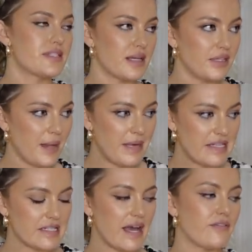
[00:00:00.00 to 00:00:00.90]
Some of their
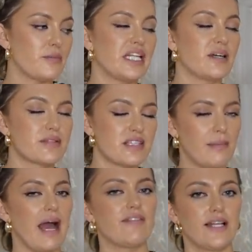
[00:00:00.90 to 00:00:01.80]
pieces I have a medium, some
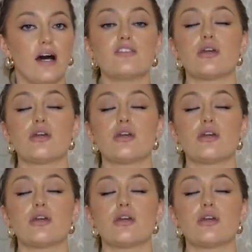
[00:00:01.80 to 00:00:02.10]
I have a large.